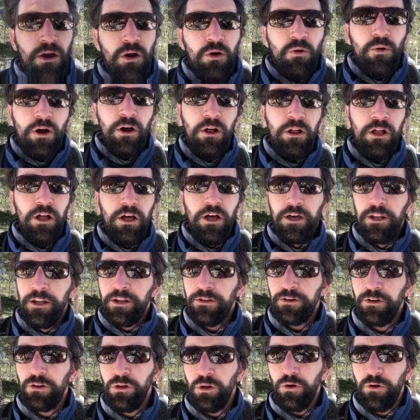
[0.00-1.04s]
Well,
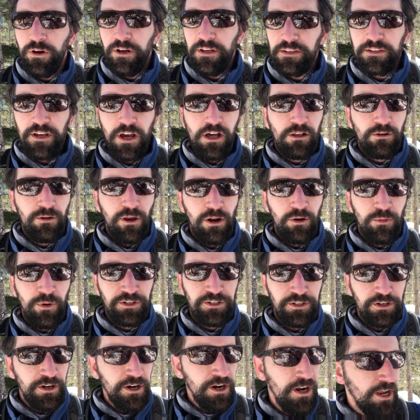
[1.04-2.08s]
another glorious Colorado
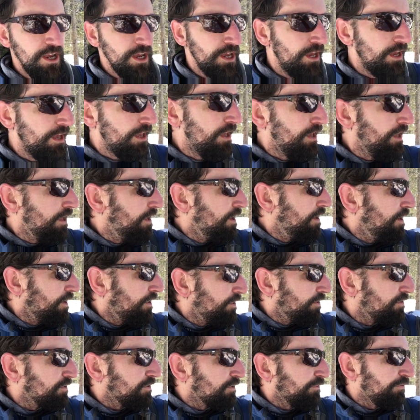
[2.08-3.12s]
winter.
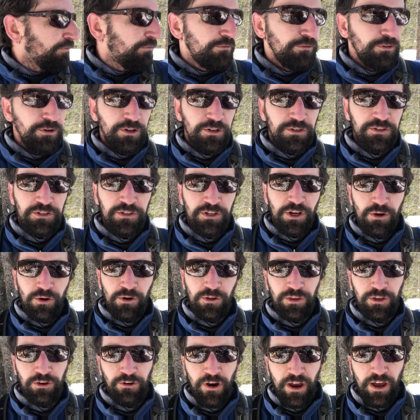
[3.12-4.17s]
There's a foot of snow
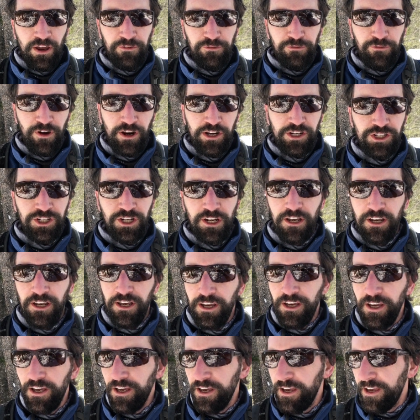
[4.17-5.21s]
on the ground, fresh.
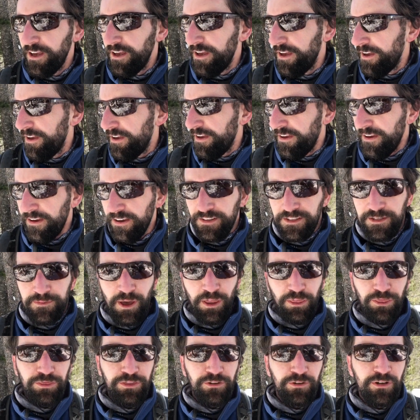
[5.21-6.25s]
It's
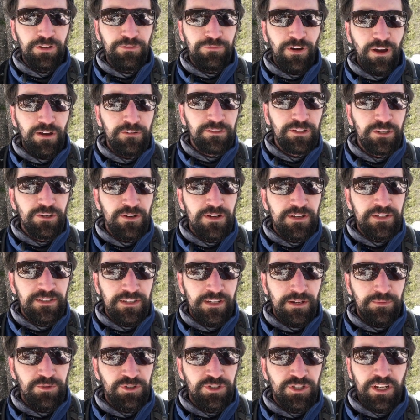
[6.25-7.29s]
about 35 degrees
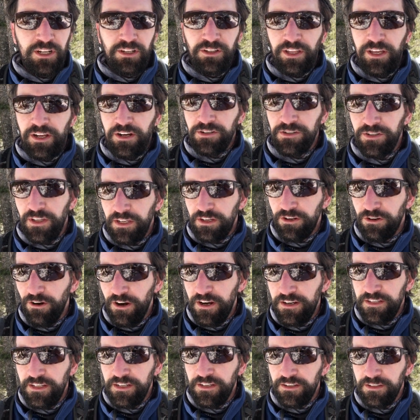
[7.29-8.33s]
and I'm shedding layers like
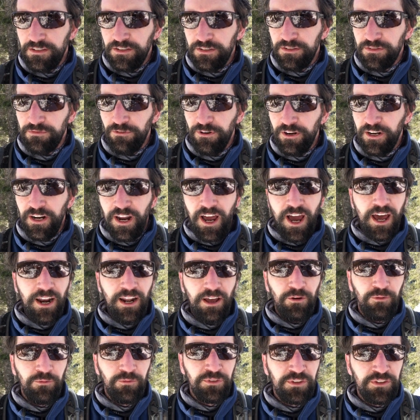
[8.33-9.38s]
crazy because it's freaking hot
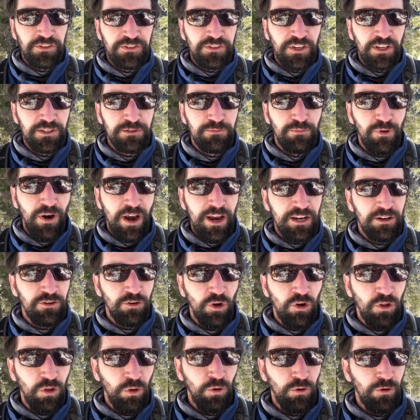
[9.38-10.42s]
out and the sun's bright
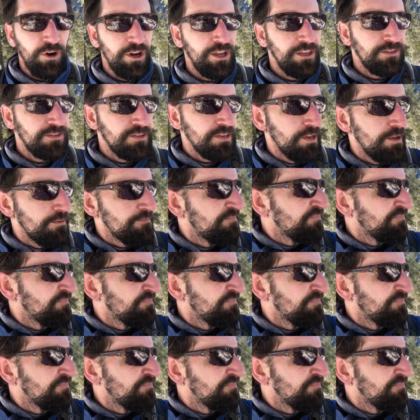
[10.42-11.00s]
and glorious.